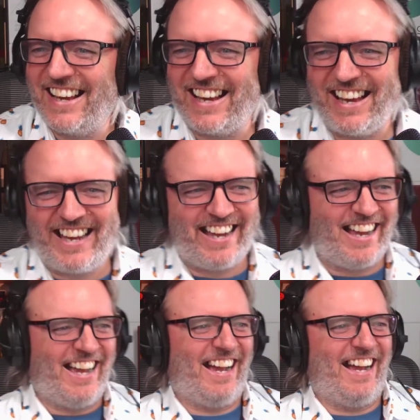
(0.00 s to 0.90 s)
the teaching
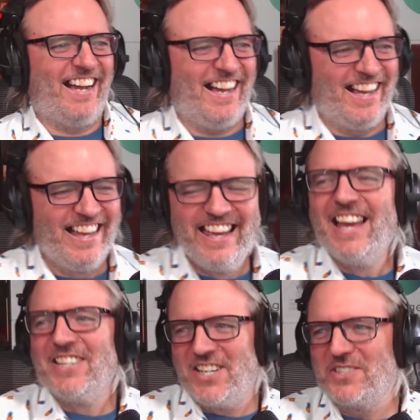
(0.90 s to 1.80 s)
somebody to fish,
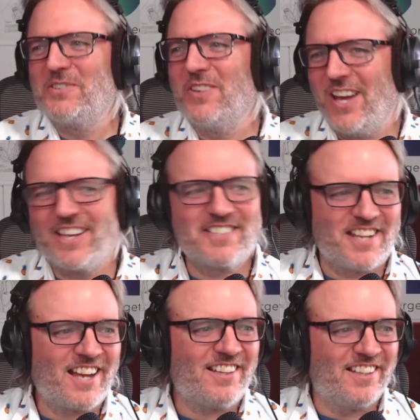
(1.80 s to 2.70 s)
right? Teach, yeah, you know?
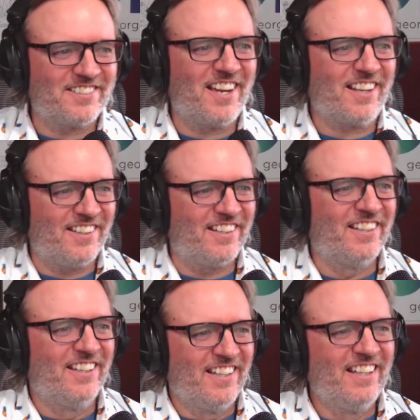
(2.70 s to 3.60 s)
exactly, right, exactly.
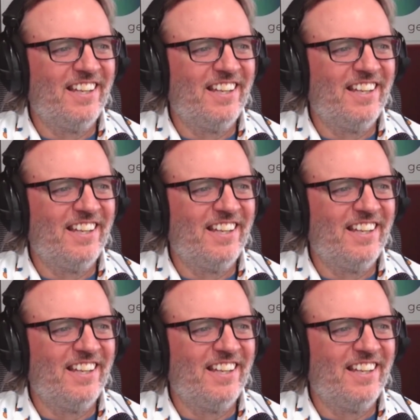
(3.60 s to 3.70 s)
Right?